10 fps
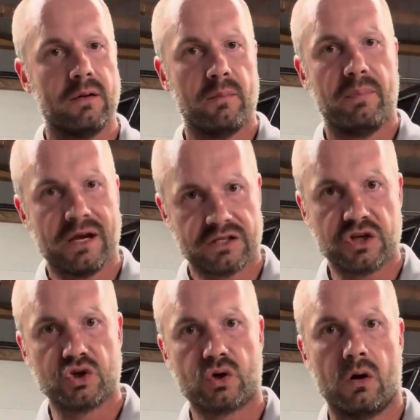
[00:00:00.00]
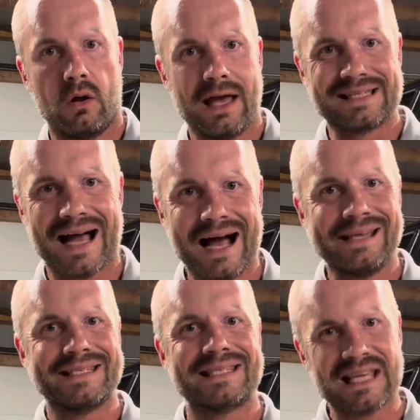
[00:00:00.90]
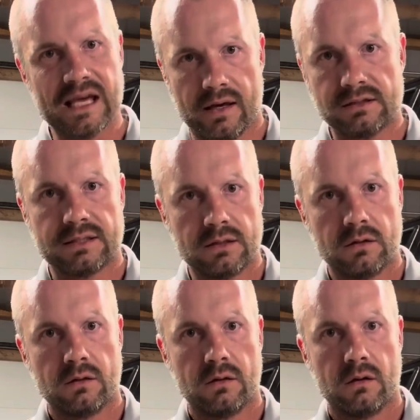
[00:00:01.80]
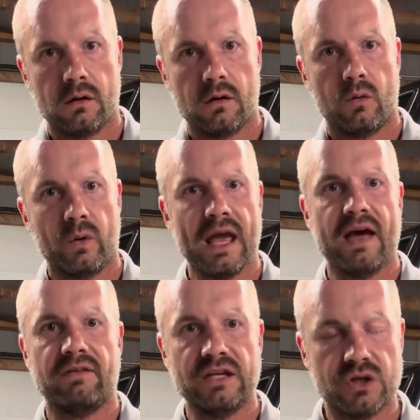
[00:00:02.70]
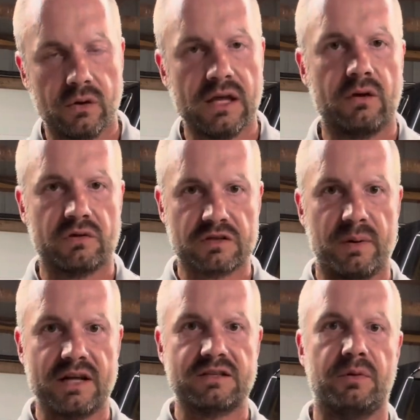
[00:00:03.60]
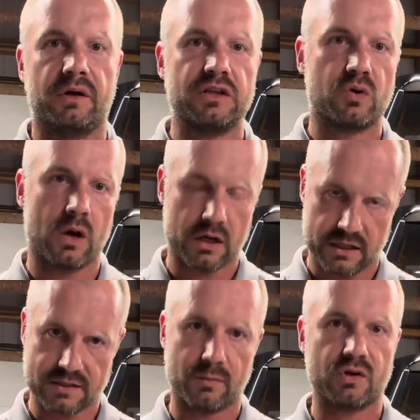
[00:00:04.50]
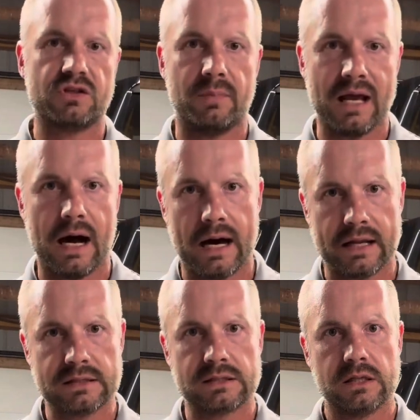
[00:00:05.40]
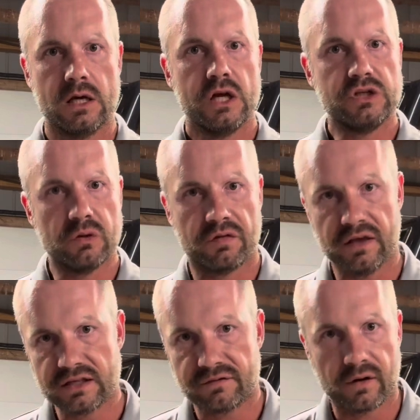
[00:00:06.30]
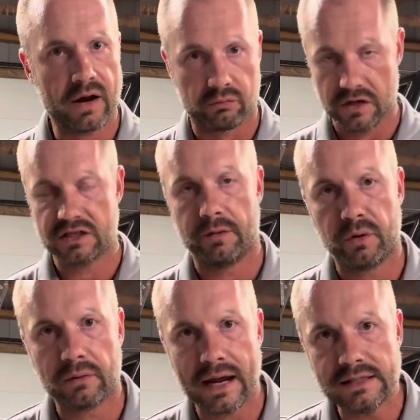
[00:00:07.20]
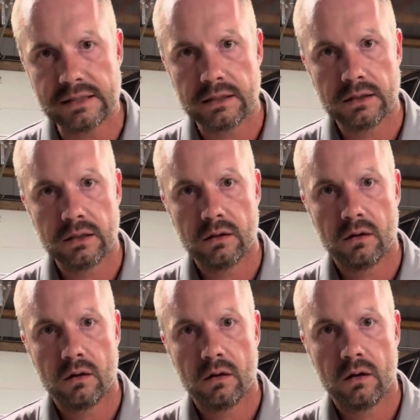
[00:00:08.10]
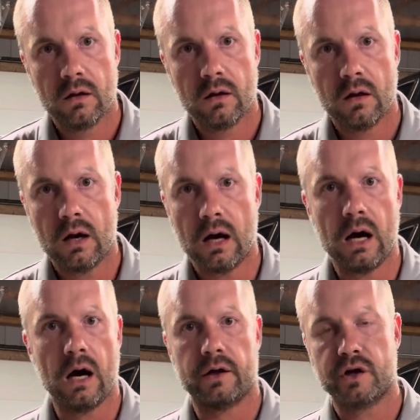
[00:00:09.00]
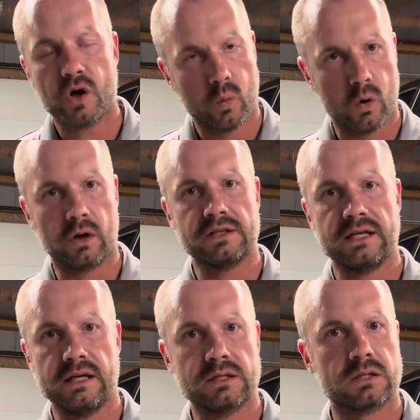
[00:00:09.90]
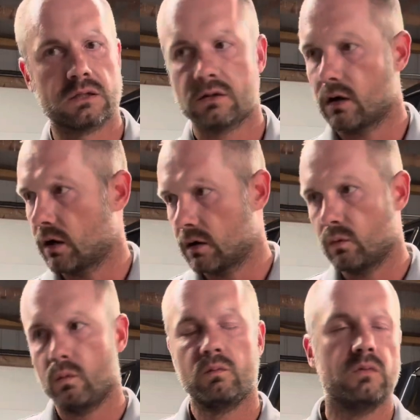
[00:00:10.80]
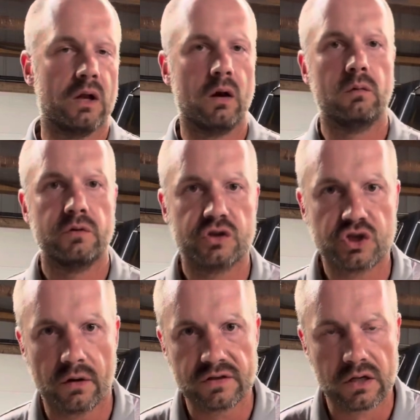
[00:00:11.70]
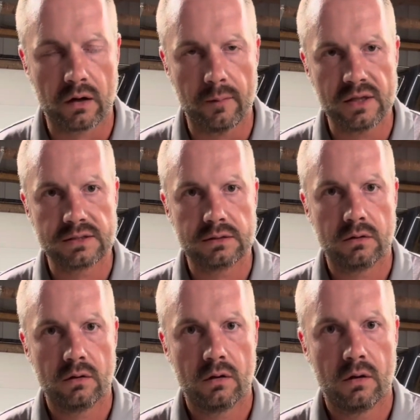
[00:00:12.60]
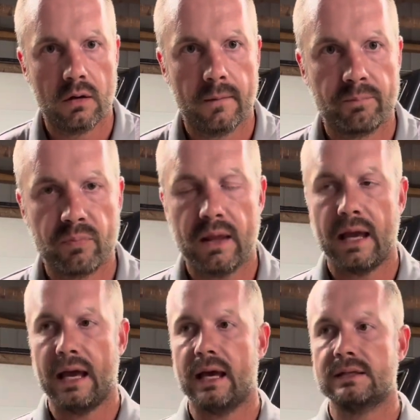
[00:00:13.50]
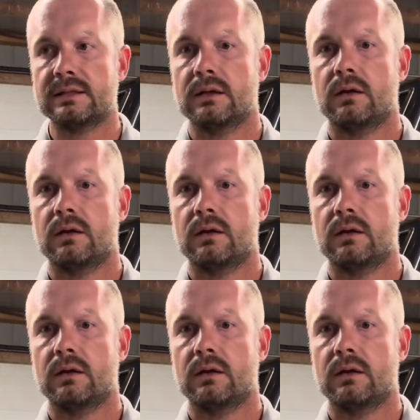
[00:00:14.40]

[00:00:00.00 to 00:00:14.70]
Pest control, as I see it, we have a duty and responsibility to our customers to be honest, do things for a reasonable rate, honor your warranties or, your service agreements, and